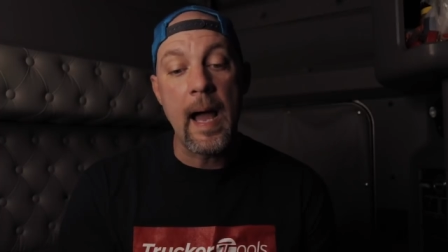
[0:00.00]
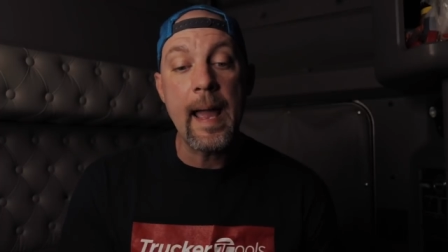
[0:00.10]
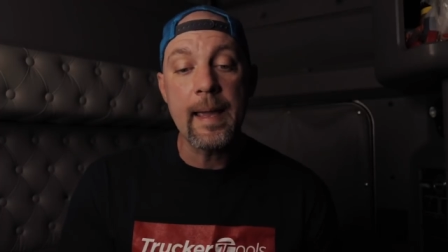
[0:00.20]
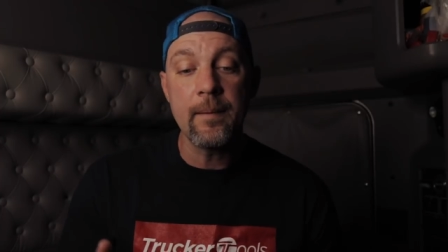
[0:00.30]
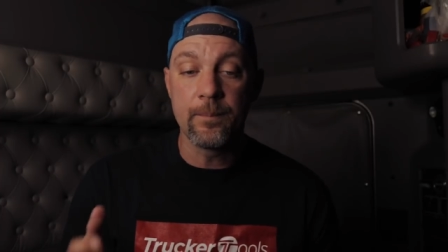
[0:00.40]

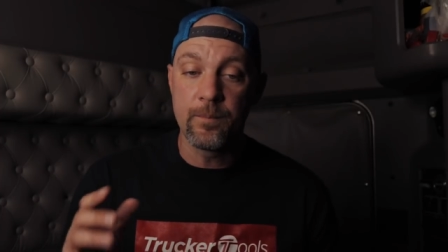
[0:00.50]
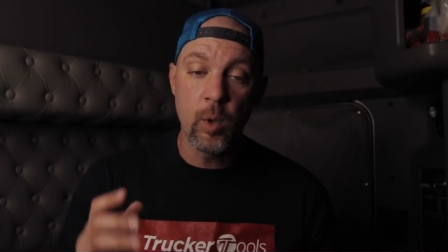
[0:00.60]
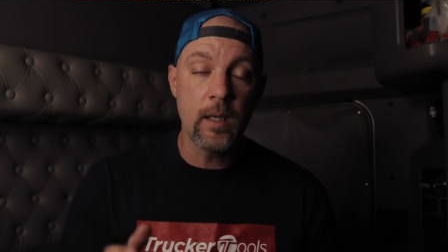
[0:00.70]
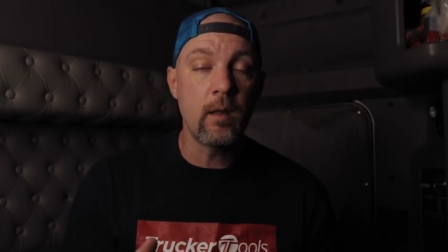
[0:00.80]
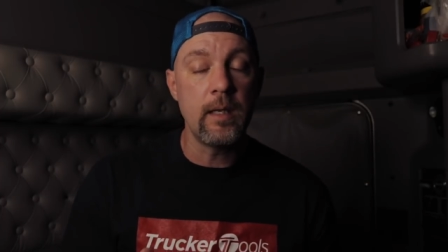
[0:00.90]
I
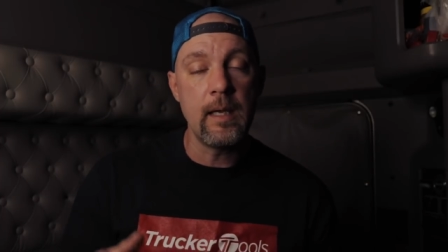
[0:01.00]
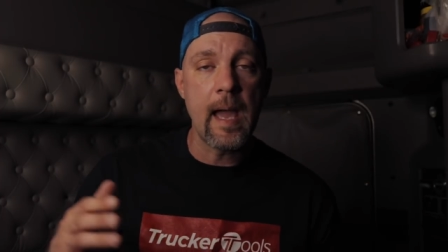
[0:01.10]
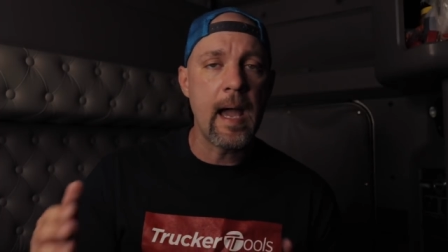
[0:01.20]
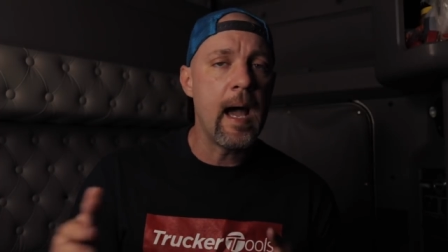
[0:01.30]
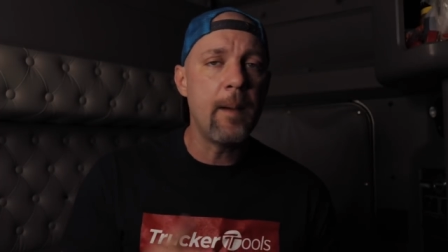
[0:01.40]

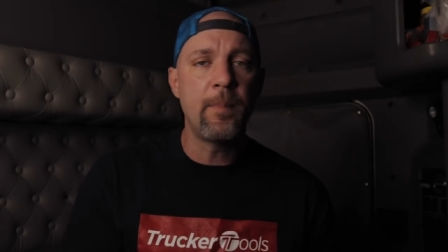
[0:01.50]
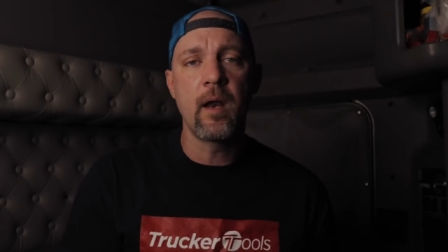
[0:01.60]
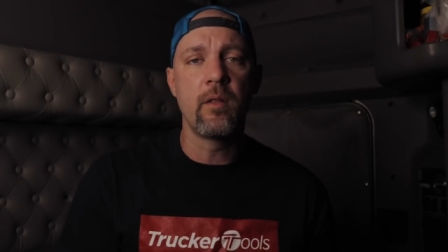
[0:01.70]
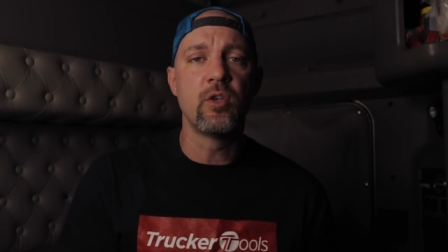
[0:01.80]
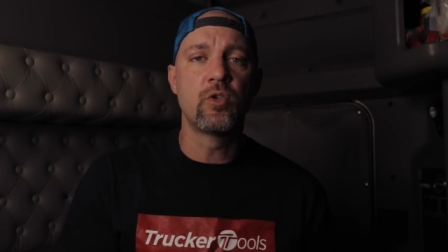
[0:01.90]
quickly, I hop
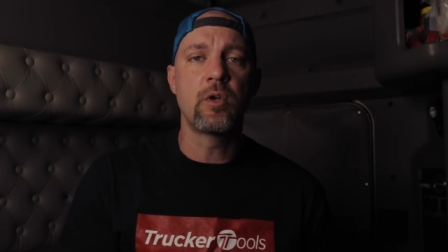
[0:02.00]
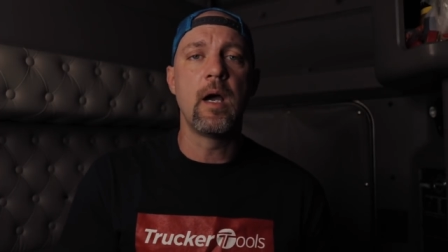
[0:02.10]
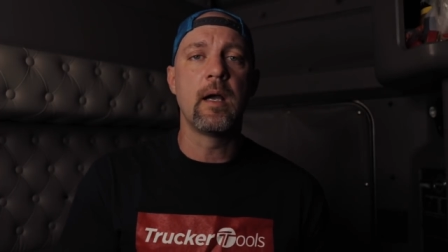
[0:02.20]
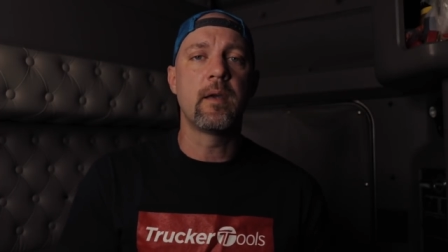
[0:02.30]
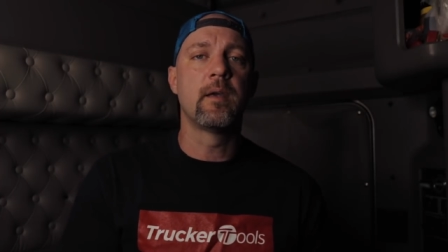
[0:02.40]
out of the
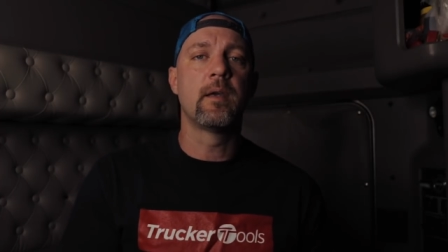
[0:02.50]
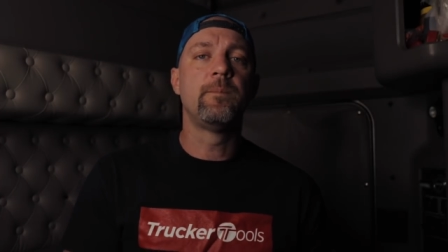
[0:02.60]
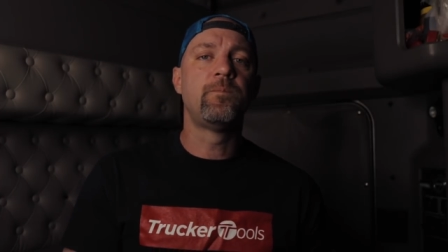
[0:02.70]
truck